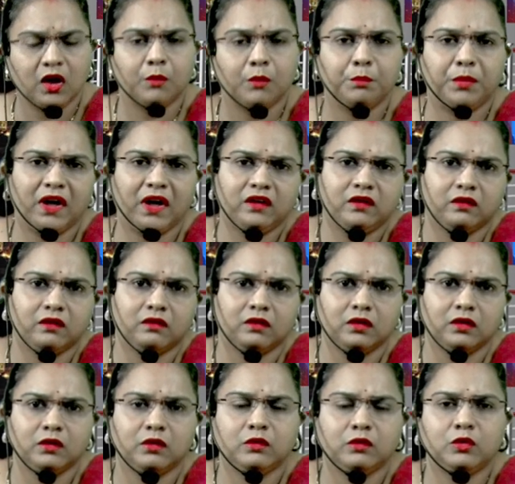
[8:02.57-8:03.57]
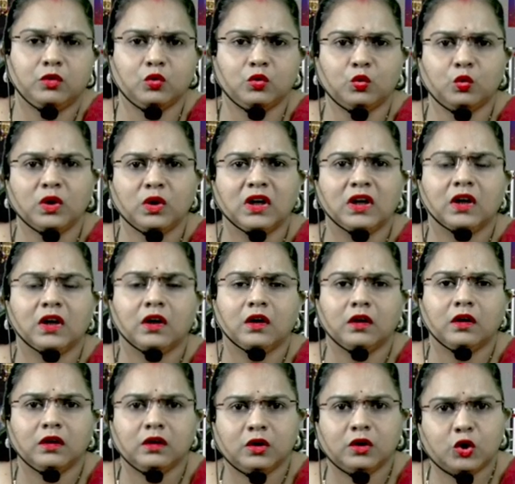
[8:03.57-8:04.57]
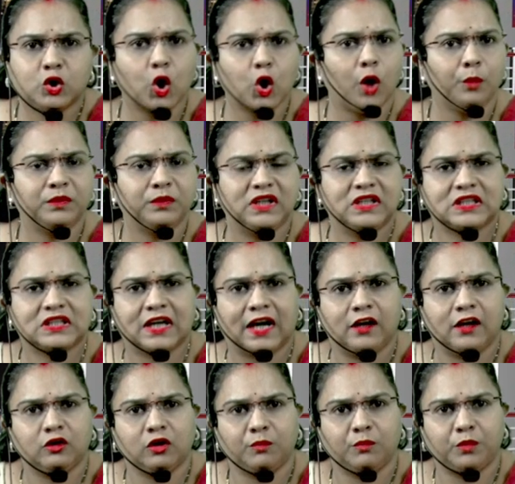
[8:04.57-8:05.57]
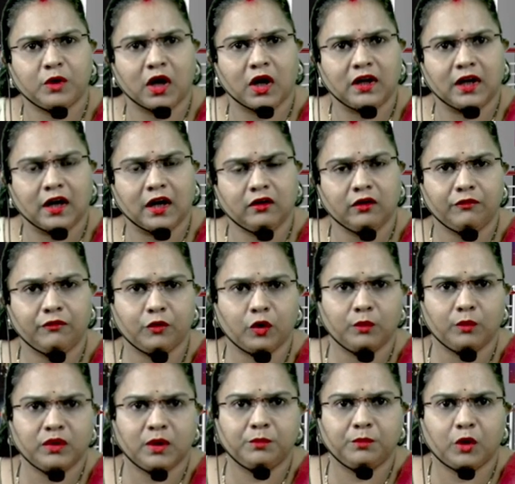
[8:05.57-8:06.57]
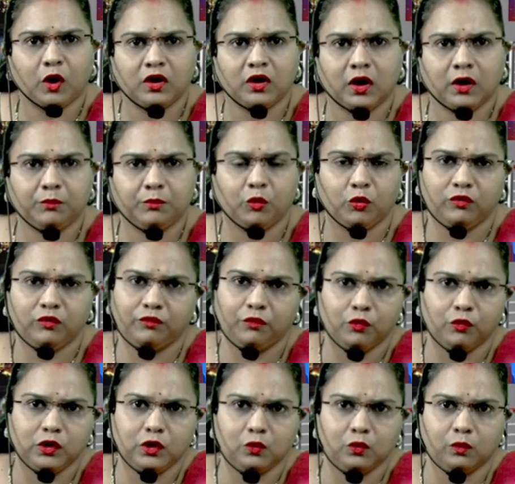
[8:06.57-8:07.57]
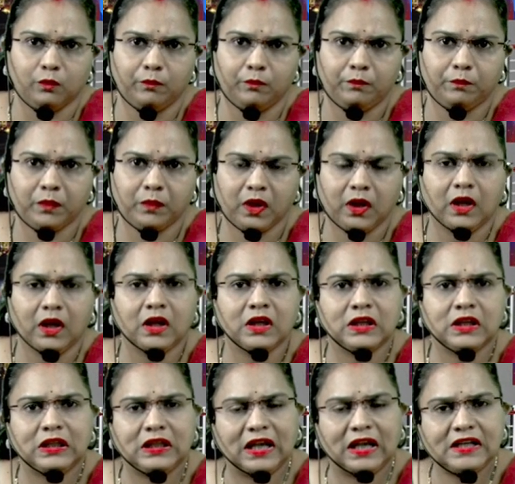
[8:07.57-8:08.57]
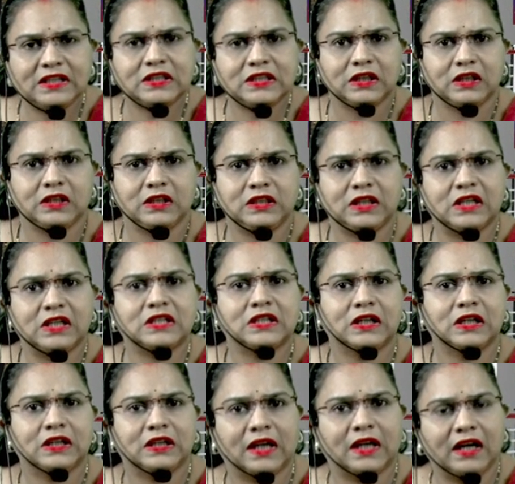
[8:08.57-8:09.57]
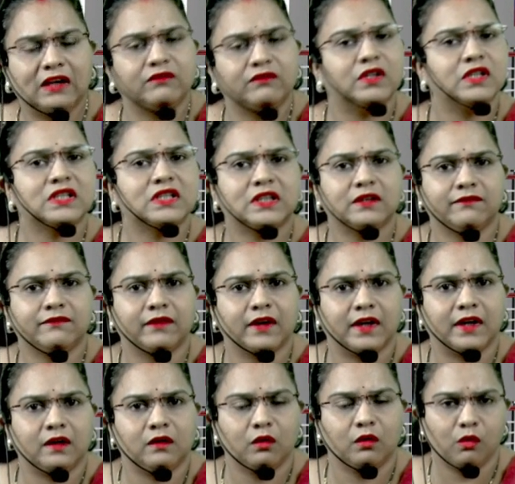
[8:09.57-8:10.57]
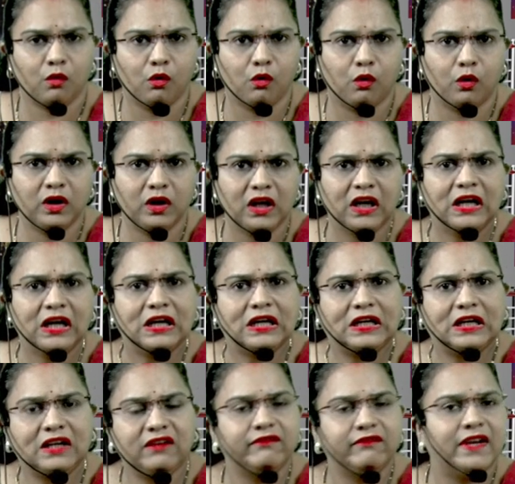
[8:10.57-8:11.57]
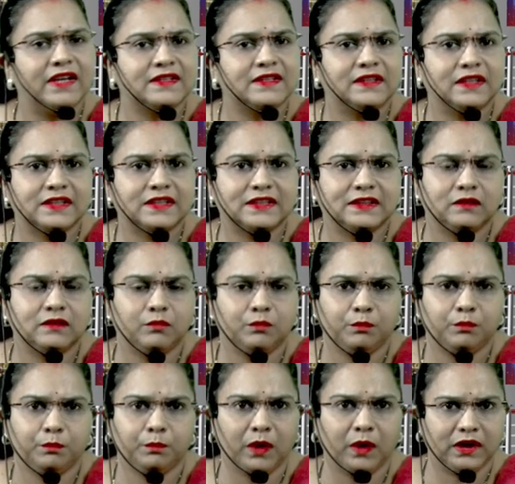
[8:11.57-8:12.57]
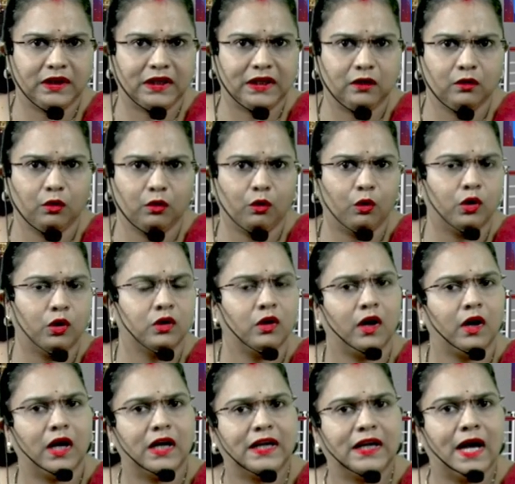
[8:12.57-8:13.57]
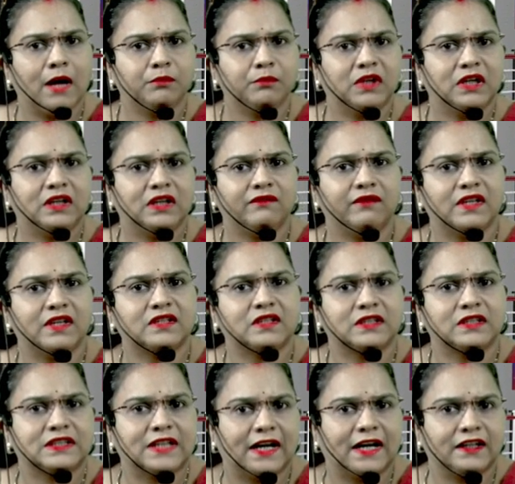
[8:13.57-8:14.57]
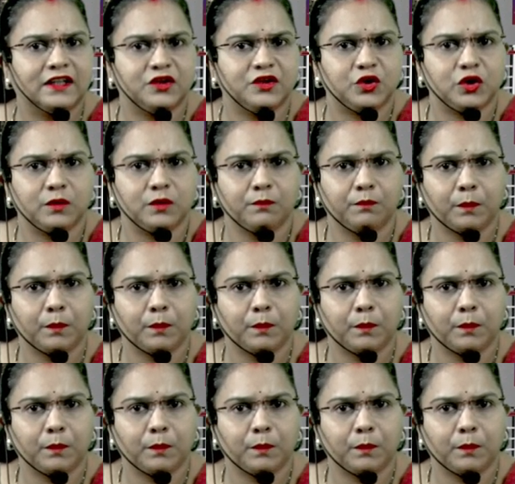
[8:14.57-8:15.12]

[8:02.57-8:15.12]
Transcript: Better to drop this kind of product from the product portfolio. Let's just diversify it or divest the money or adapt the divest strategy.